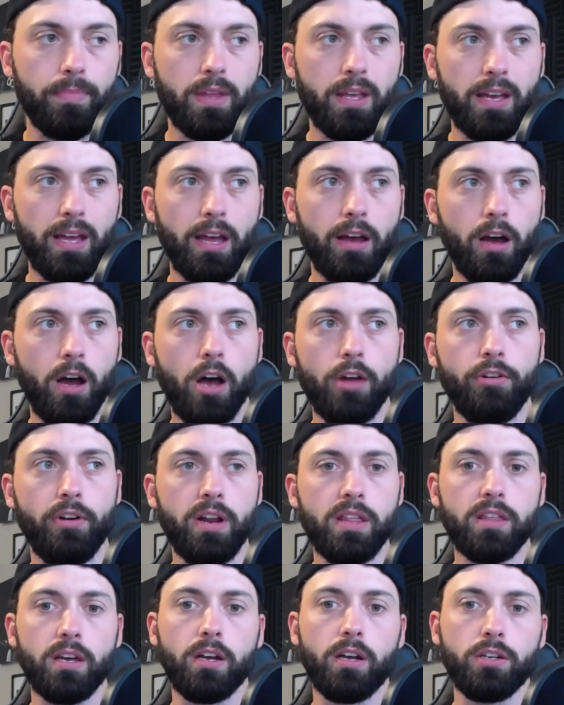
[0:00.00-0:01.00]

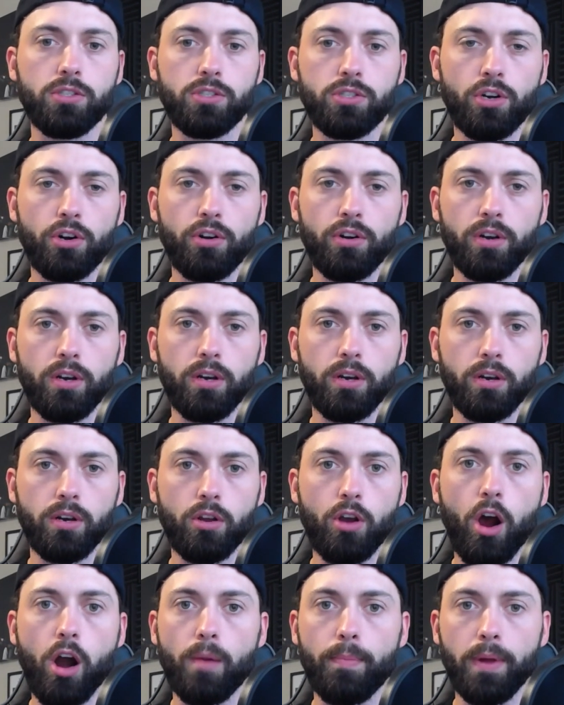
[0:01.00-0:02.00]
underneath a certain
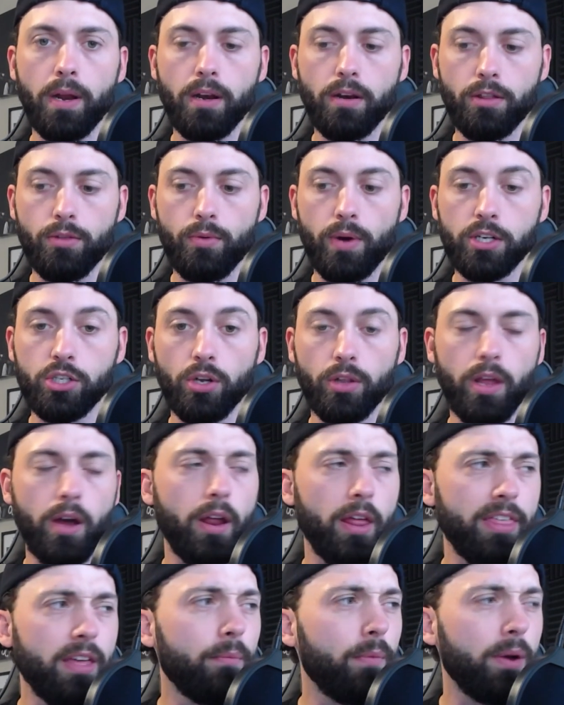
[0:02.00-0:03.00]
carbon threshold. I
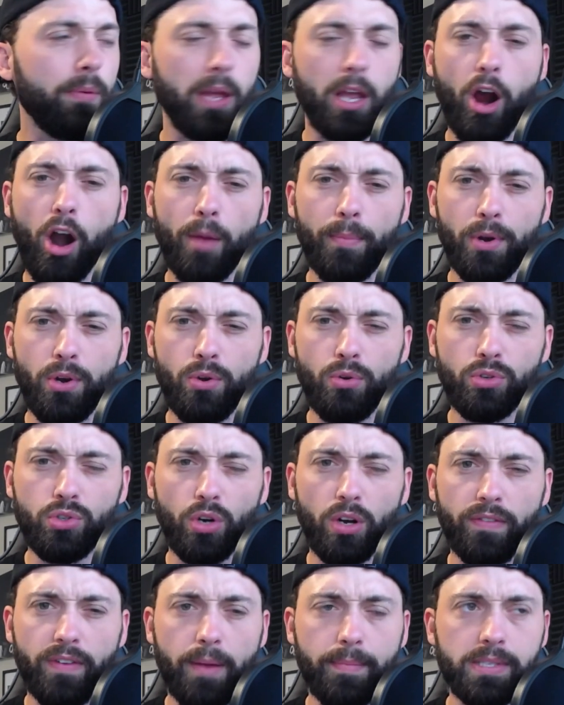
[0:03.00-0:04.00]
think I'm going to be carbon
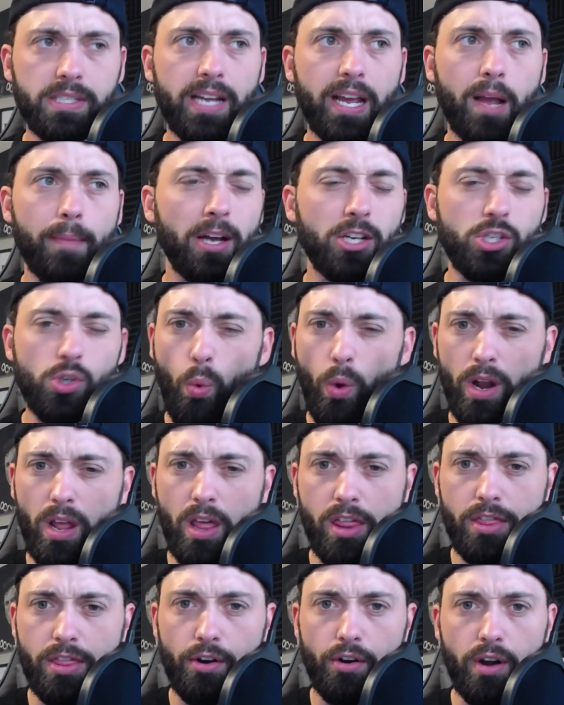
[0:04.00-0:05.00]
neutral, if I'm not mistaken, by
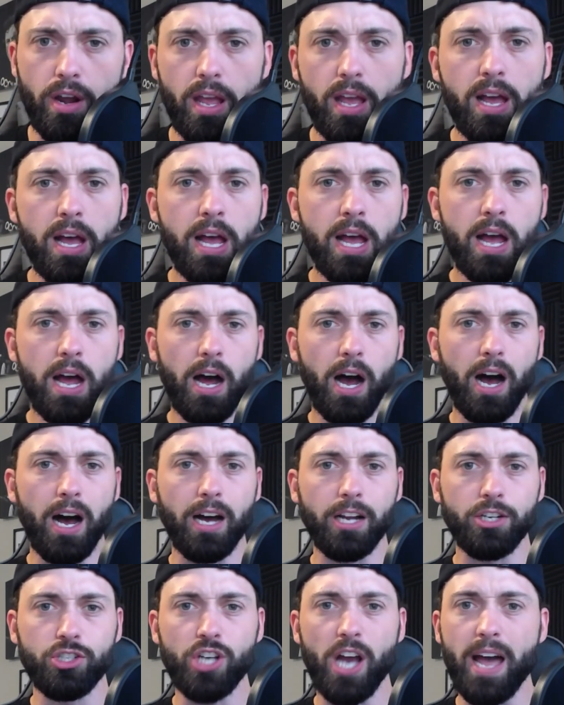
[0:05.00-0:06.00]
2030.
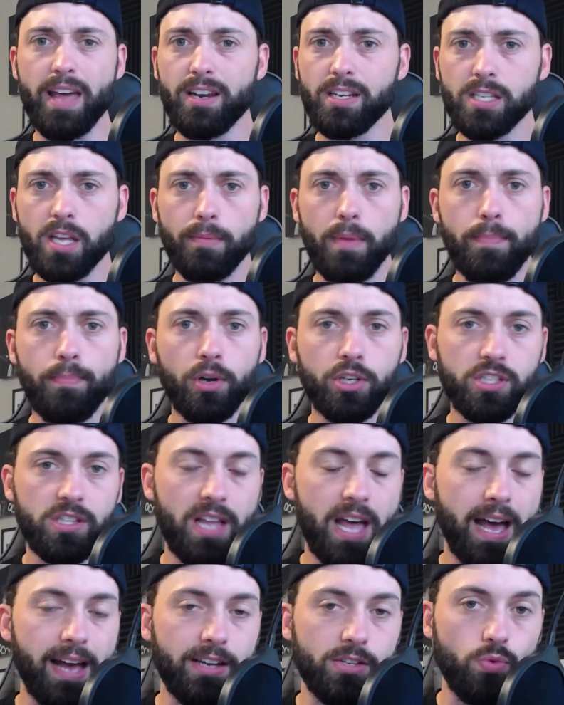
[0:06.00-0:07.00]
China's going to be pushing
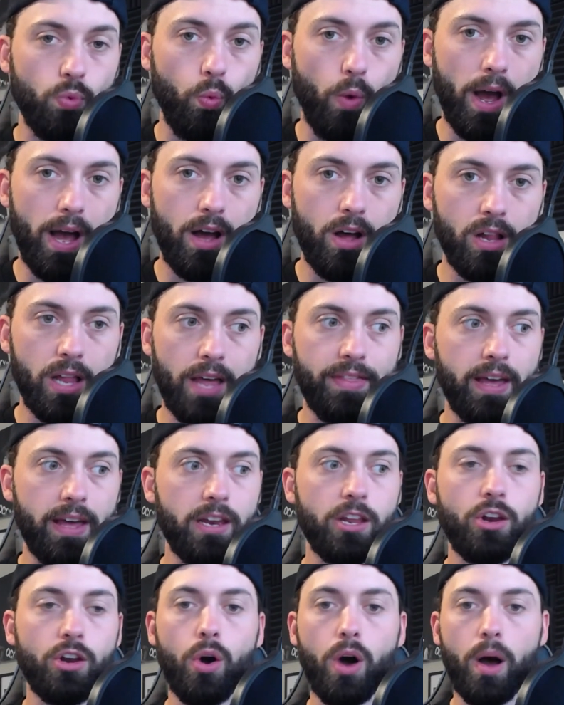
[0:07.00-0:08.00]
that as well, and then
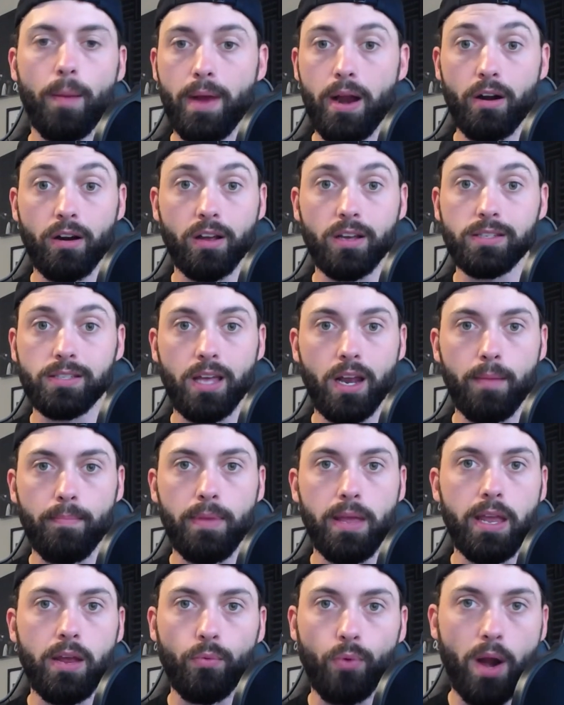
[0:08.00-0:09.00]
America's going to
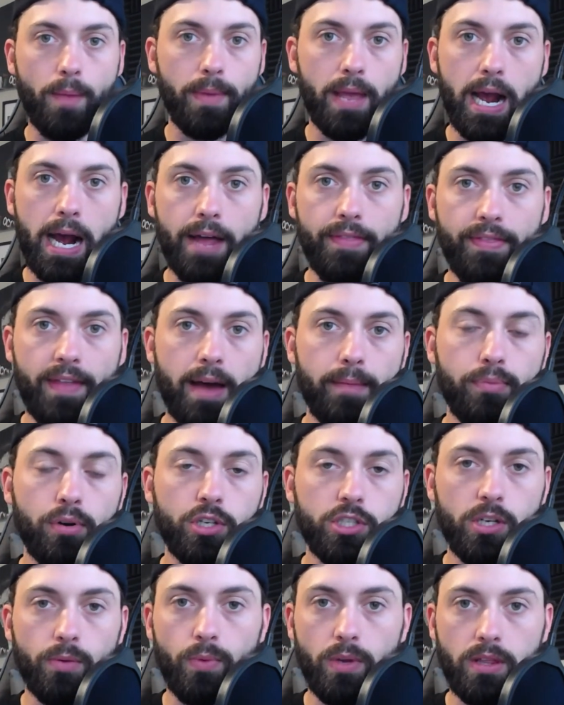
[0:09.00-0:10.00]
be right behind that,
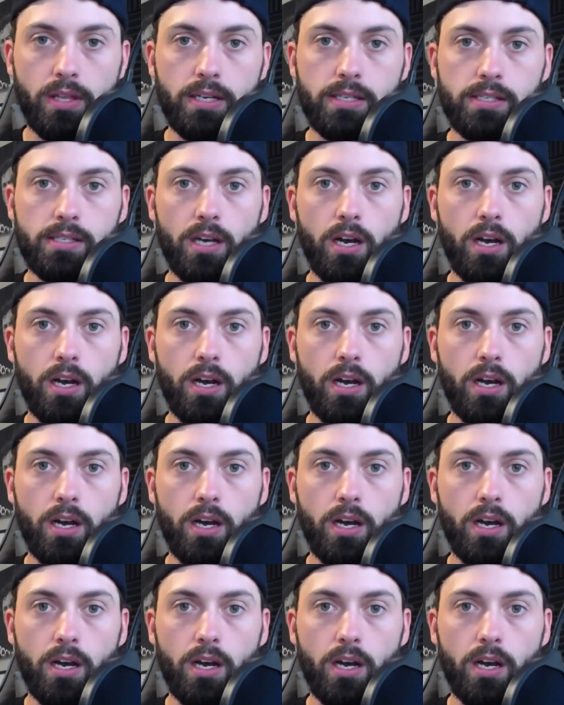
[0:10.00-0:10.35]
pushing with this